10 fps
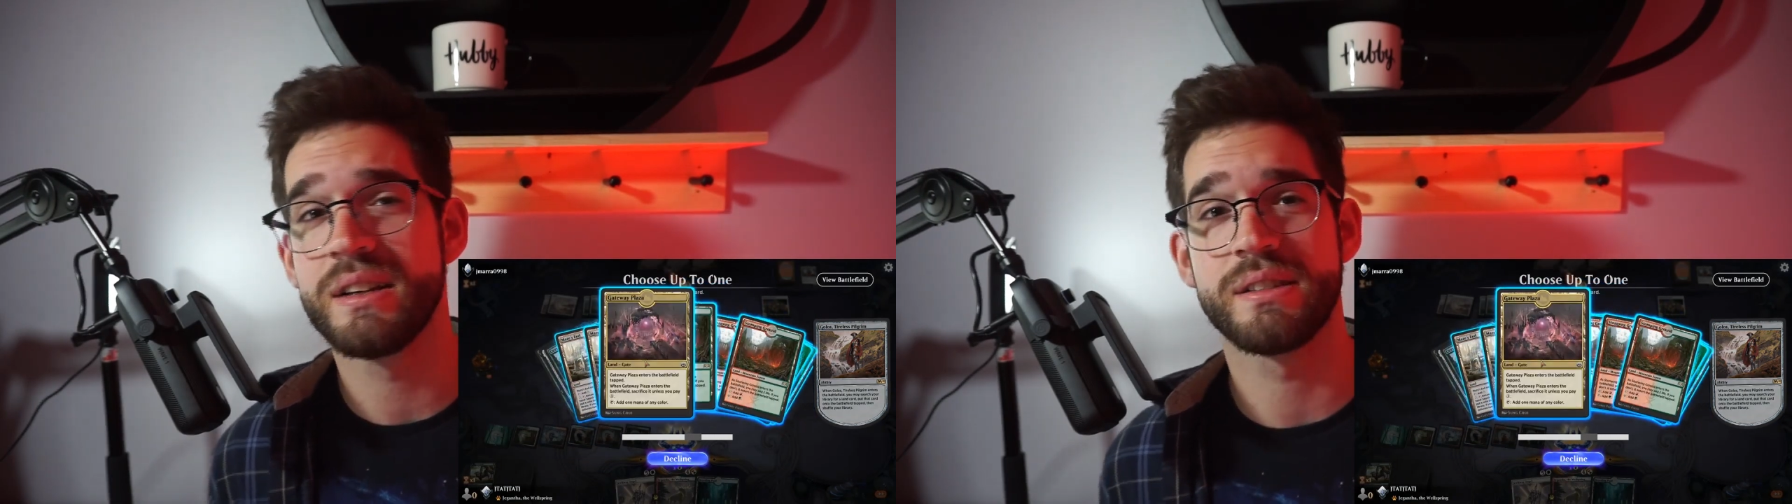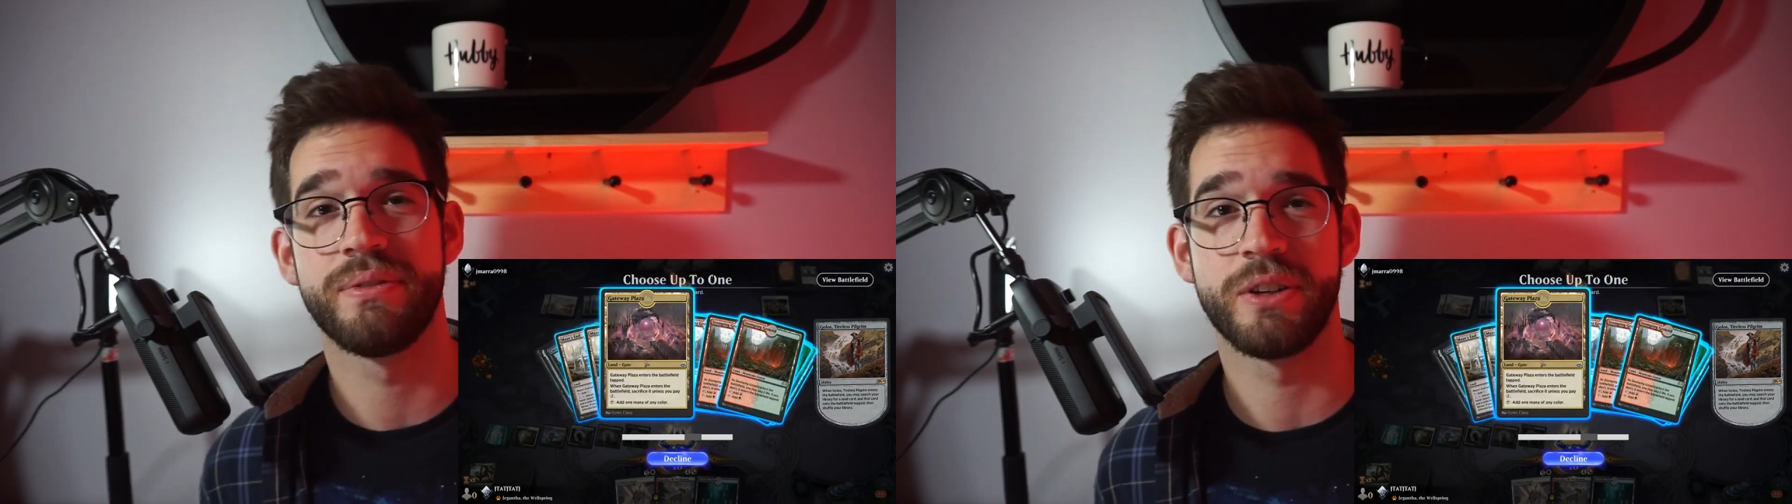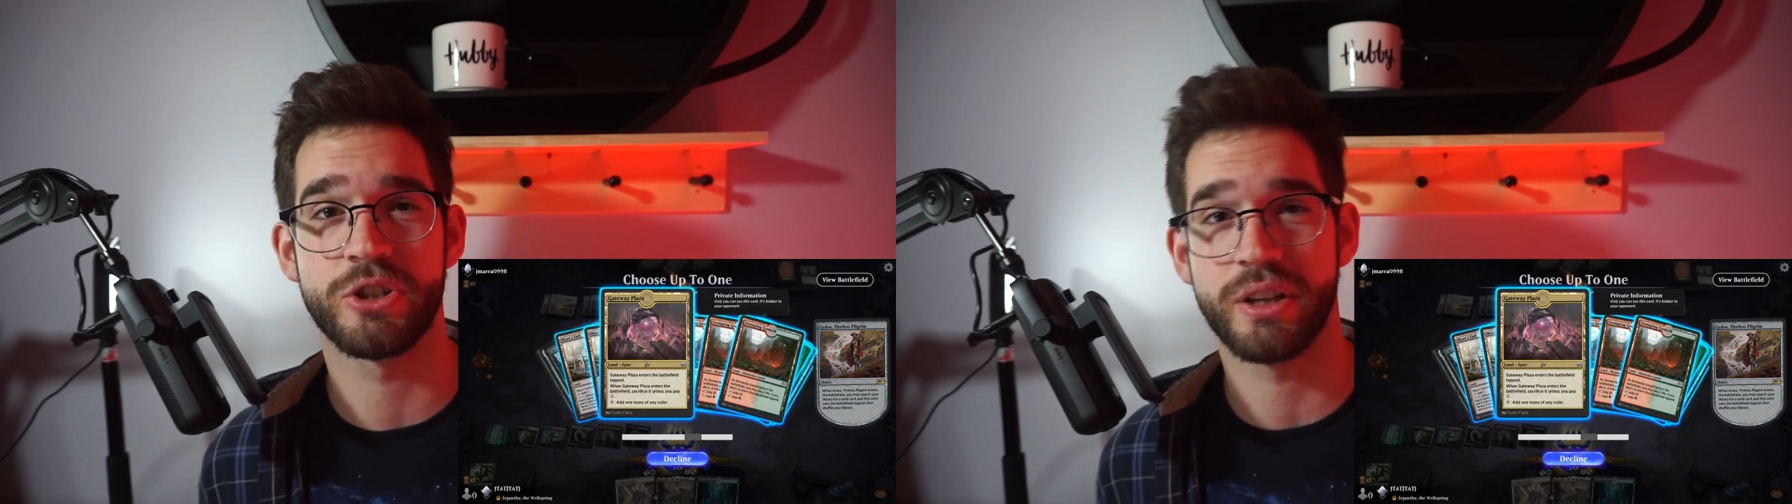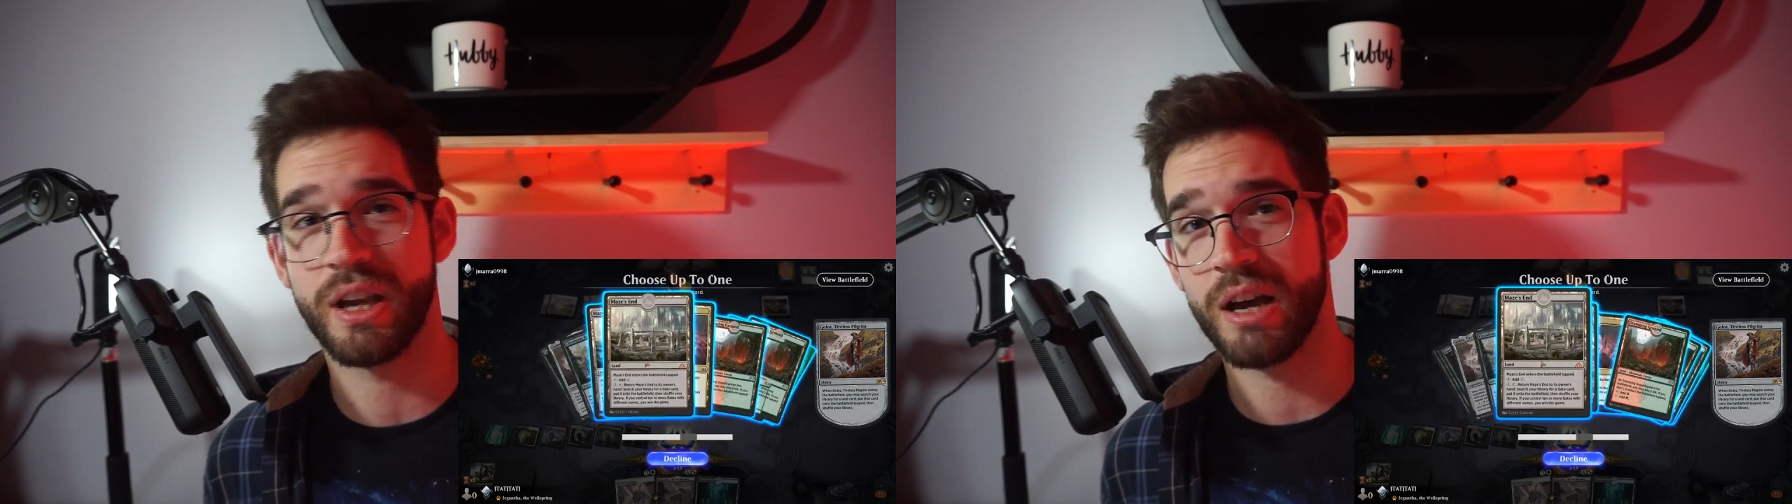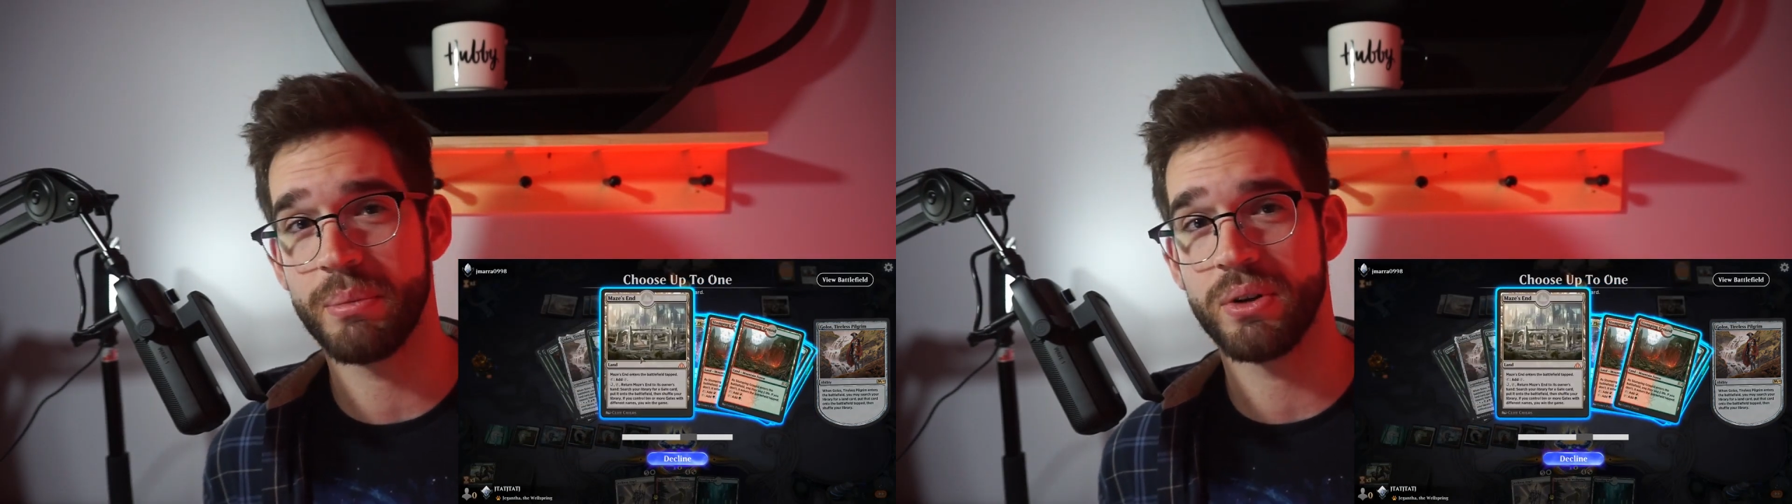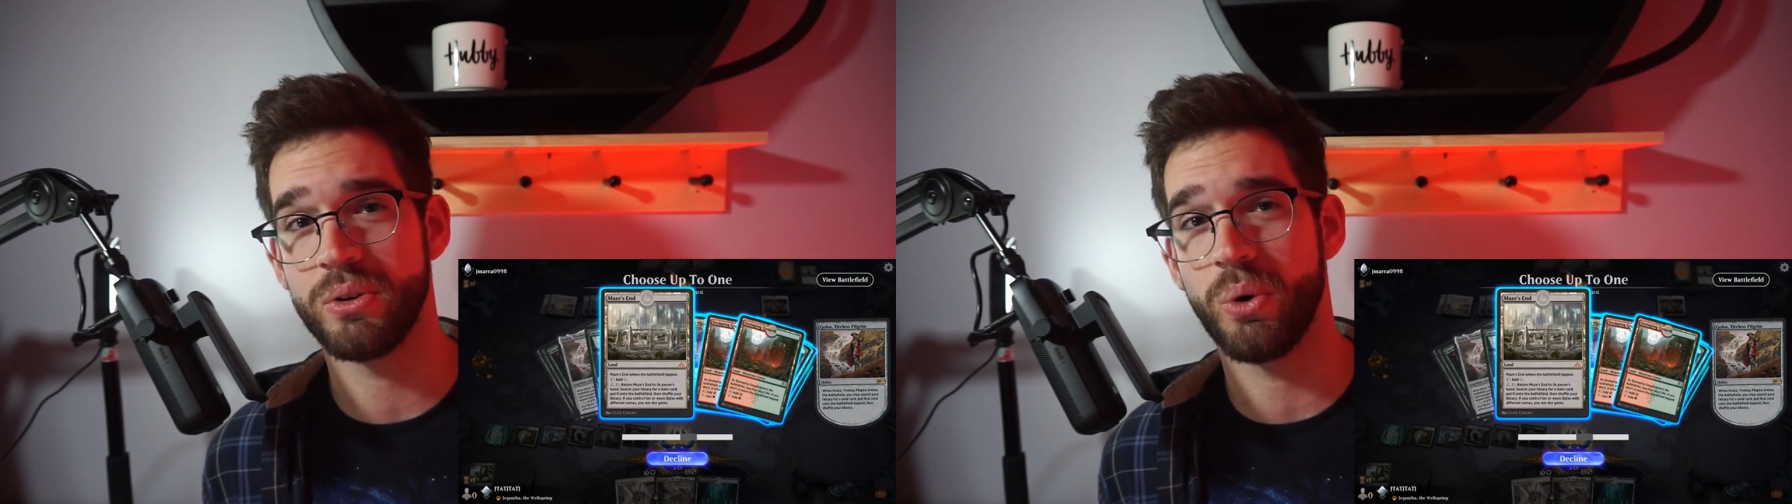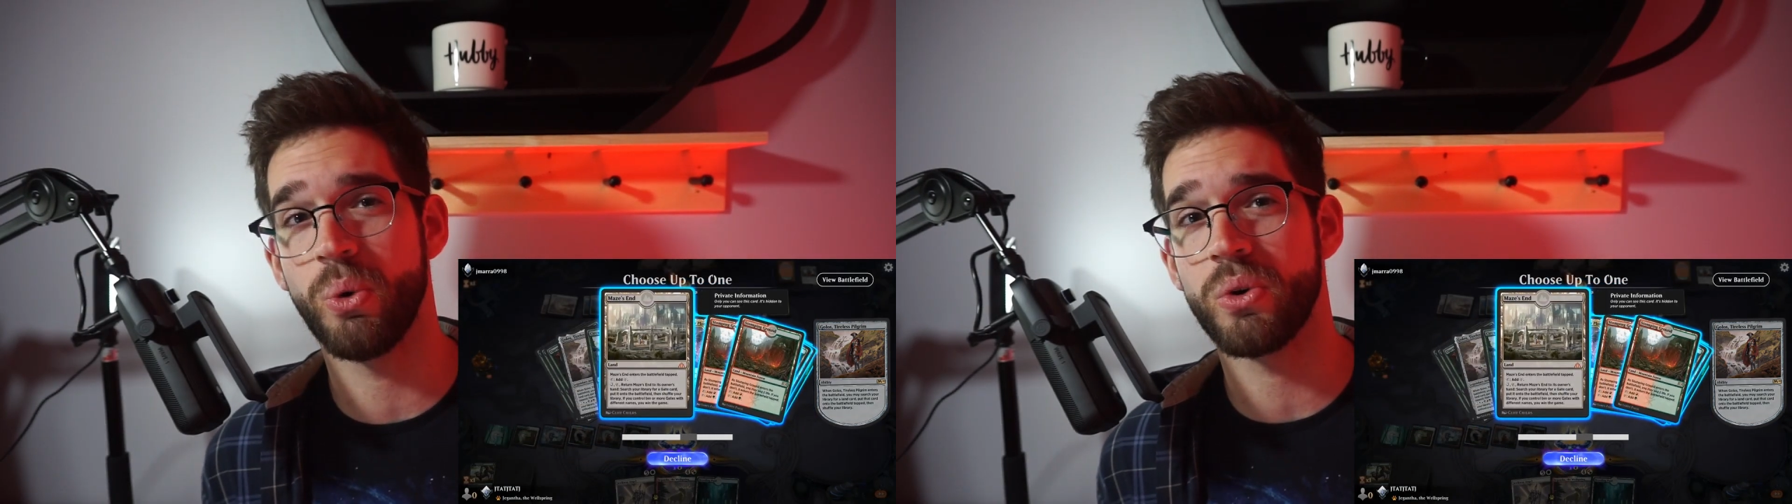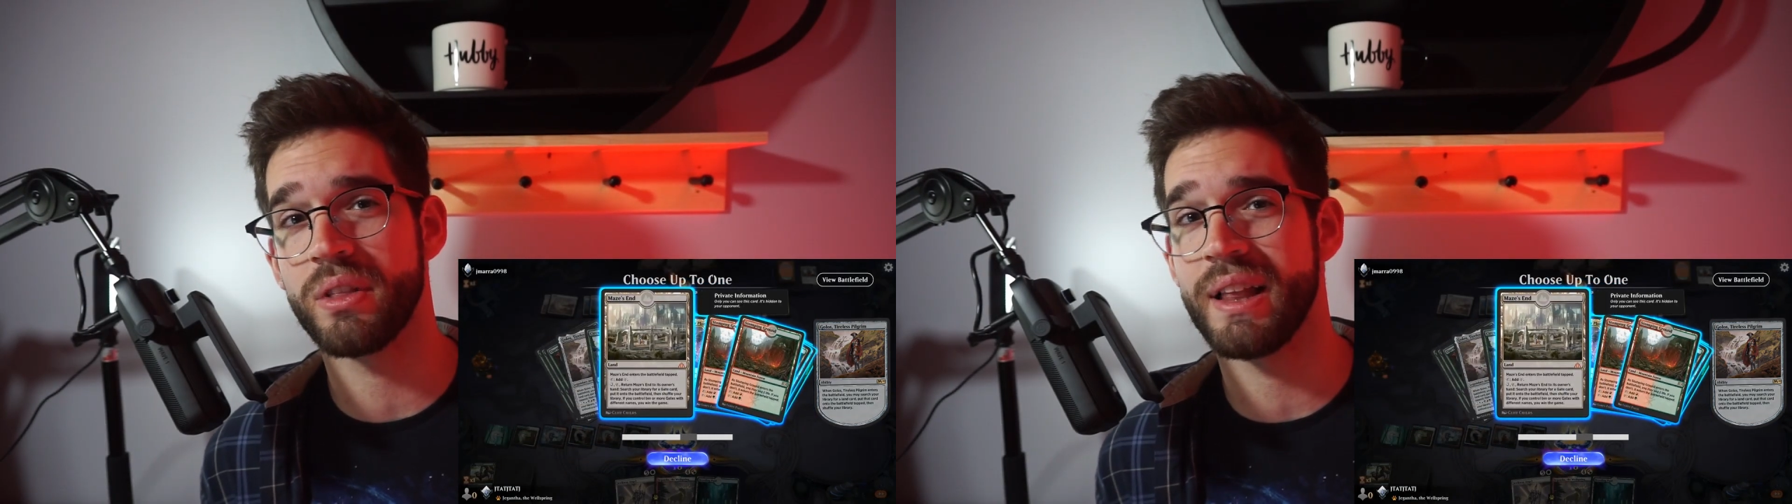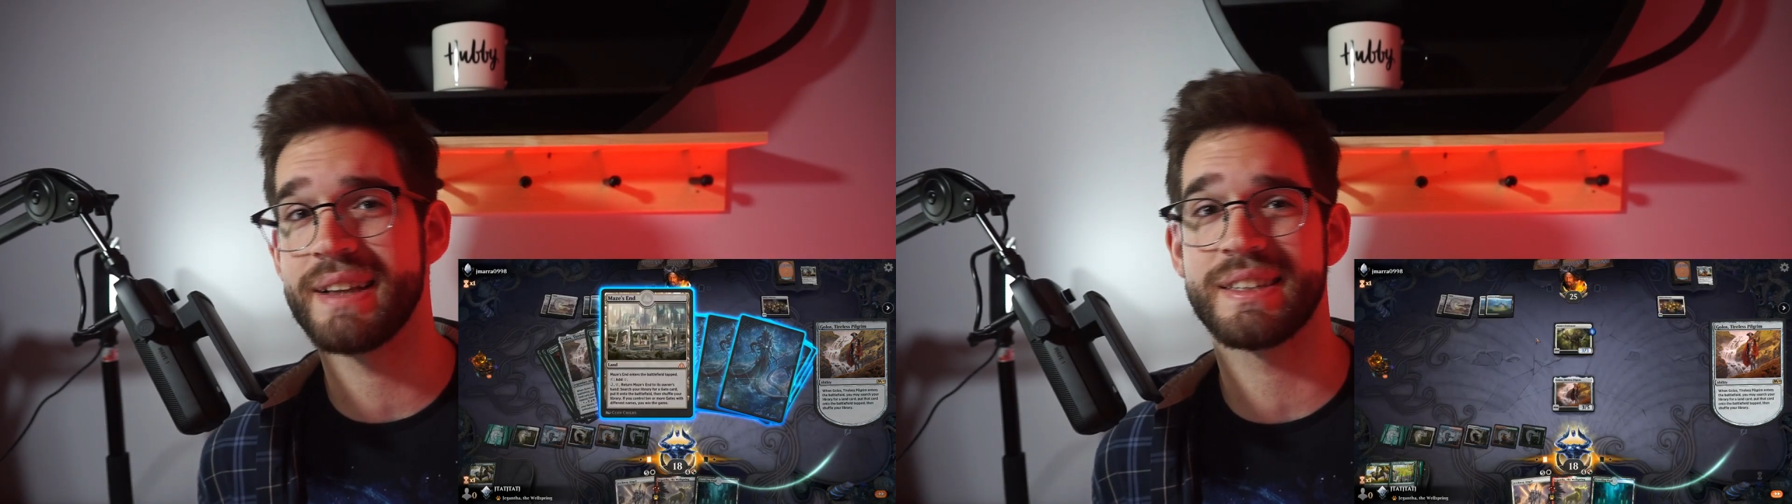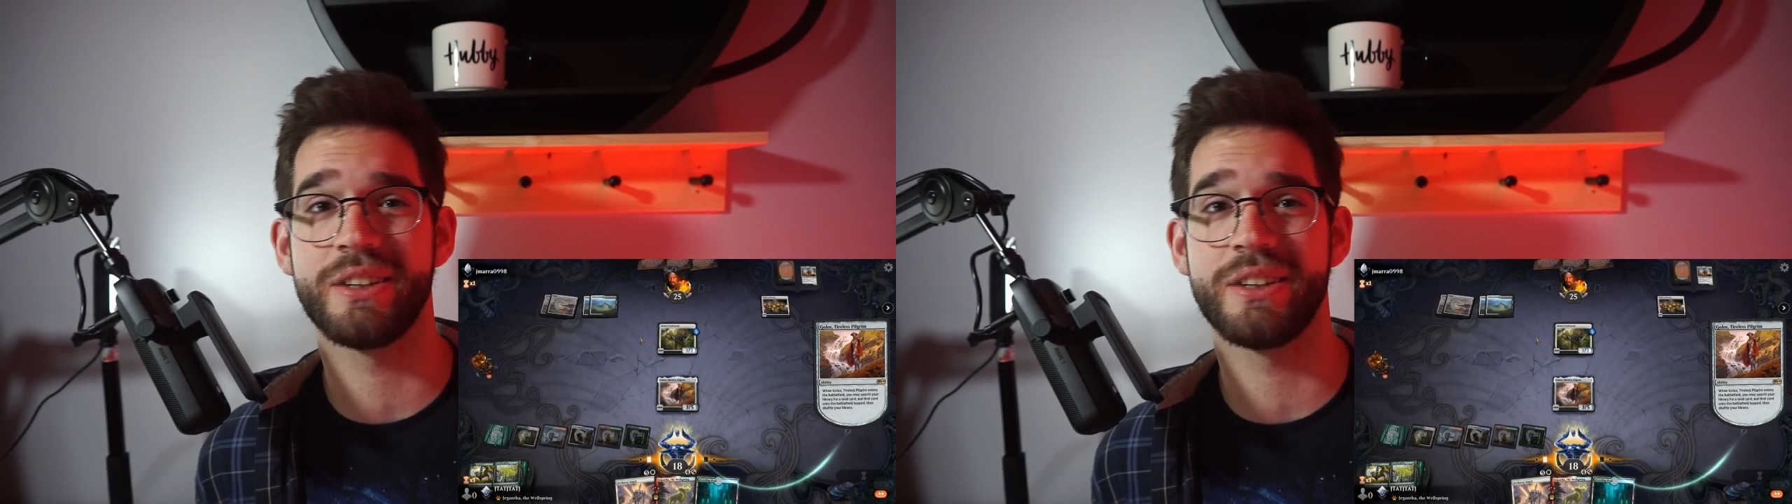to finish the combo, or the last